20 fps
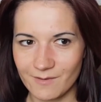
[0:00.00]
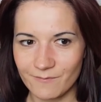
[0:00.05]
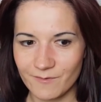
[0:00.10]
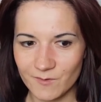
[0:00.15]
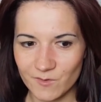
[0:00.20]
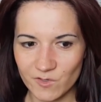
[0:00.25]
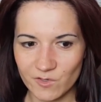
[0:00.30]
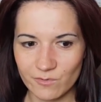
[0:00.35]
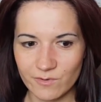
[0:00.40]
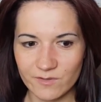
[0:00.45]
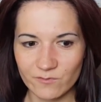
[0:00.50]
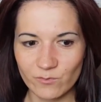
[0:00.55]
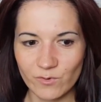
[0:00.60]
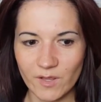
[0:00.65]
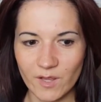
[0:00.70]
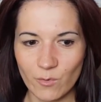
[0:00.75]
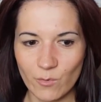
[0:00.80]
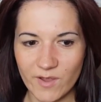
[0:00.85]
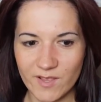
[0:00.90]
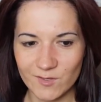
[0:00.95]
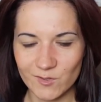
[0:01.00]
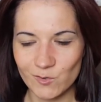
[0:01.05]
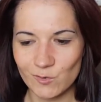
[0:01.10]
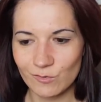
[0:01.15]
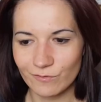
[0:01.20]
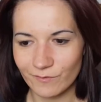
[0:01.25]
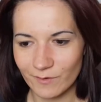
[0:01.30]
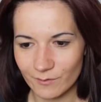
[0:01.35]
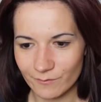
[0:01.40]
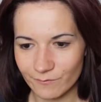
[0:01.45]
Even though it really went
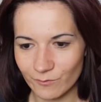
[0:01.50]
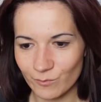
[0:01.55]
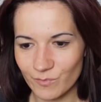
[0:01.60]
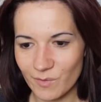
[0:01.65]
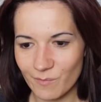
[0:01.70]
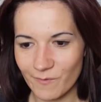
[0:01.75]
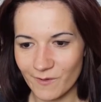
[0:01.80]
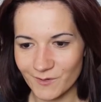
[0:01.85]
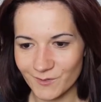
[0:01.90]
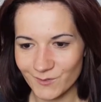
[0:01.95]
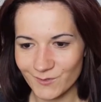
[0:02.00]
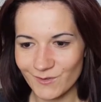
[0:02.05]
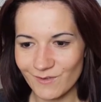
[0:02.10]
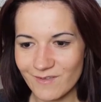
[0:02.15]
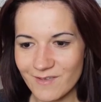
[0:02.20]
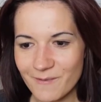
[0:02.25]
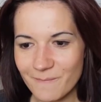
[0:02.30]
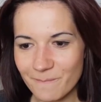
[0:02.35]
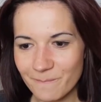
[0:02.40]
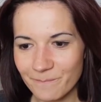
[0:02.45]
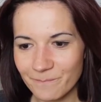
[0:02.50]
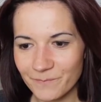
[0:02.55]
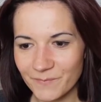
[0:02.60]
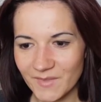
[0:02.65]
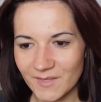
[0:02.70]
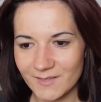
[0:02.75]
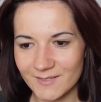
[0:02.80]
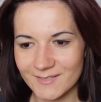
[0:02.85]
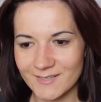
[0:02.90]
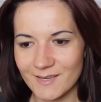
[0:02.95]
too far for me personally,
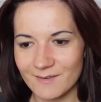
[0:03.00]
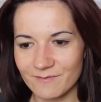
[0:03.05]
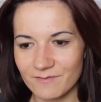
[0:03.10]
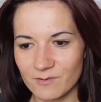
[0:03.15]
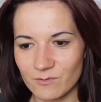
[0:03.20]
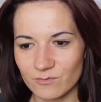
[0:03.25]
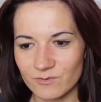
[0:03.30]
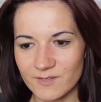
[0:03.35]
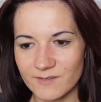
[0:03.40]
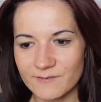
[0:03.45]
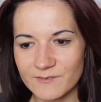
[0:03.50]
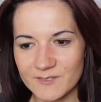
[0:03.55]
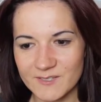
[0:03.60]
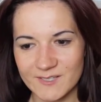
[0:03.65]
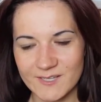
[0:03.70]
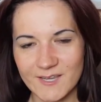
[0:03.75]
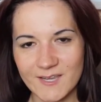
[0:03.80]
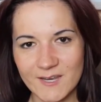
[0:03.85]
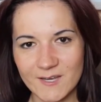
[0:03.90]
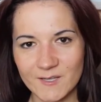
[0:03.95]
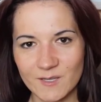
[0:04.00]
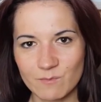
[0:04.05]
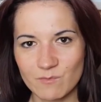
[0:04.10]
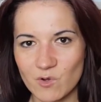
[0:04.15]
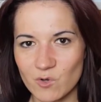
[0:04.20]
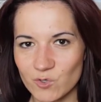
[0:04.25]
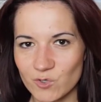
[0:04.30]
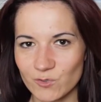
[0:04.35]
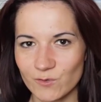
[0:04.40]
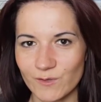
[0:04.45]
because I feel devastated
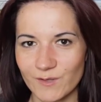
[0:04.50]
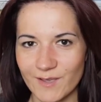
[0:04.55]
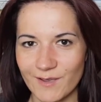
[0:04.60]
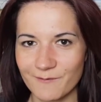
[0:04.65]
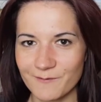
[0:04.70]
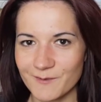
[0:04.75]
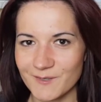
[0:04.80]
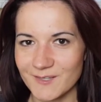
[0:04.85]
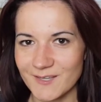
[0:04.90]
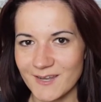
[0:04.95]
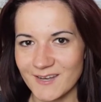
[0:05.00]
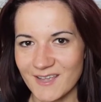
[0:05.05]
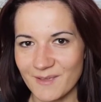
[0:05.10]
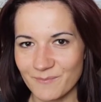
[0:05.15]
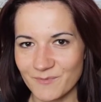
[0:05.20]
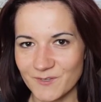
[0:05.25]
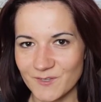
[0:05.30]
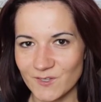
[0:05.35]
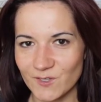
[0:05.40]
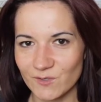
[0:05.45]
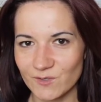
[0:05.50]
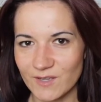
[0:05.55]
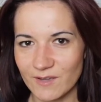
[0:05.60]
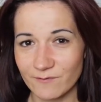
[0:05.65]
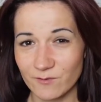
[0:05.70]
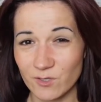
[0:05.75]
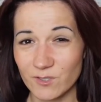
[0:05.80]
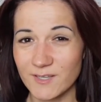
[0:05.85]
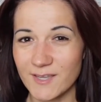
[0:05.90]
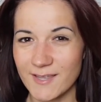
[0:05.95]
emotionally after that episode,
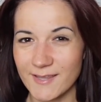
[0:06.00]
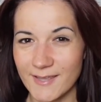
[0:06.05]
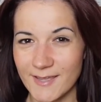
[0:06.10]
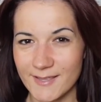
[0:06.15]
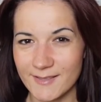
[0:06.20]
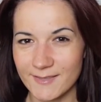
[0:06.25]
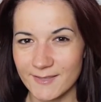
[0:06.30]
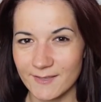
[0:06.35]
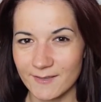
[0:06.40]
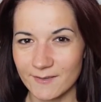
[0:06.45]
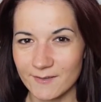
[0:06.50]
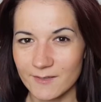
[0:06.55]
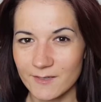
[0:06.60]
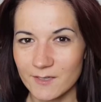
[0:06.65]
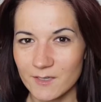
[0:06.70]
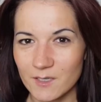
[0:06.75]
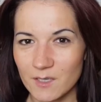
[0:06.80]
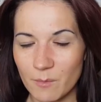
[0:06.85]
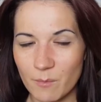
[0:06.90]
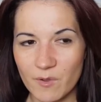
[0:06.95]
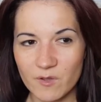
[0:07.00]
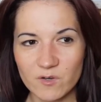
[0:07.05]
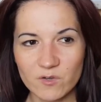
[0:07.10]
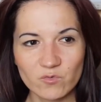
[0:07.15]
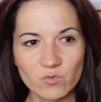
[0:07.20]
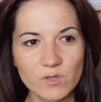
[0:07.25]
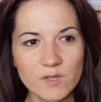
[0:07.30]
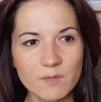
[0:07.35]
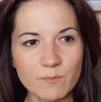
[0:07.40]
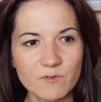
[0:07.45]
after that ending. But it
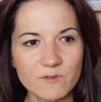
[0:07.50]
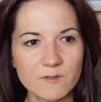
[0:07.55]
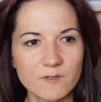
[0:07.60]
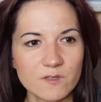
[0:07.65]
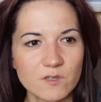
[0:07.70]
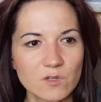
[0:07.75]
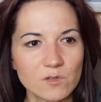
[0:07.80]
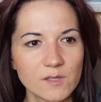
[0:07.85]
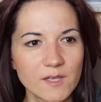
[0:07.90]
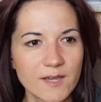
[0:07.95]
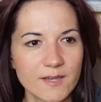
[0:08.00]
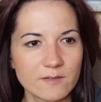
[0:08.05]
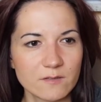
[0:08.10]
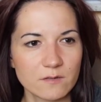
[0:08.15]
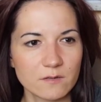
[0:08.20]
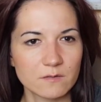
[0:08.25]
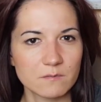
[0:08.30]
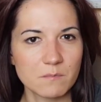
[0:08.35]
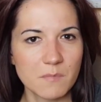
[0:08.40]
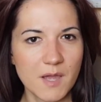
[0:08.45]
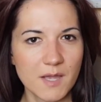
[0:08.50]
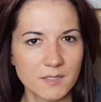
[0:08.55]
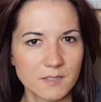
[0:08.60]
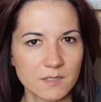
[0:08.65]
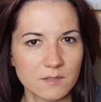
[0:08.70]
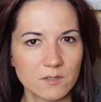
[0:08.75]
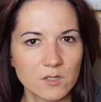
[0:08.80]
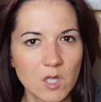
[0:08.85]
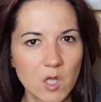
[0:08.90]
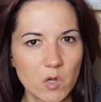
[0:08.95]
really put a new light on Max
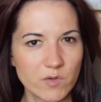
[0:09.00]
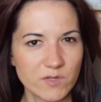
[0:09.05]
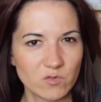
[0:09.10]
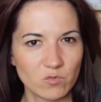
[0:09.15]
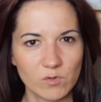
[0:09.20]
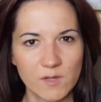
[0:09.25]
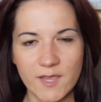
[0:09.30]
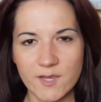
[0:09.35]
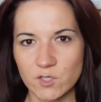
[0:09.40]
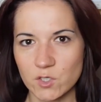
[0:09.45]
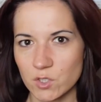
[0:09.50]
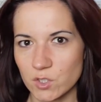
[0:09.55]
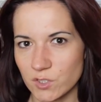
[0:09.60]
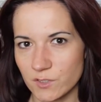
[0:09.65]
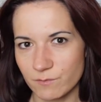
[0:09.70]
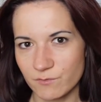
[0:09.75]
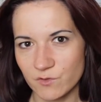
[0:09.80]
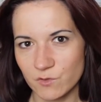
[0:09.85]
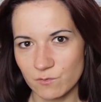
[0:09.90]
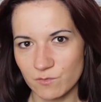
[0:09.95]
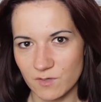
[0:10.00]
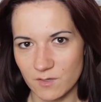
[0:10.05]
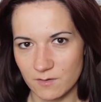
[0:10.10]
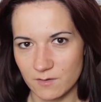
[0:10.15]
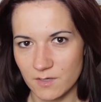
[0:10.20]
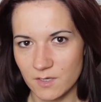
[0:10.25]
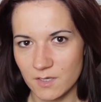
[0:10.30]
and Chloe's relationship to me.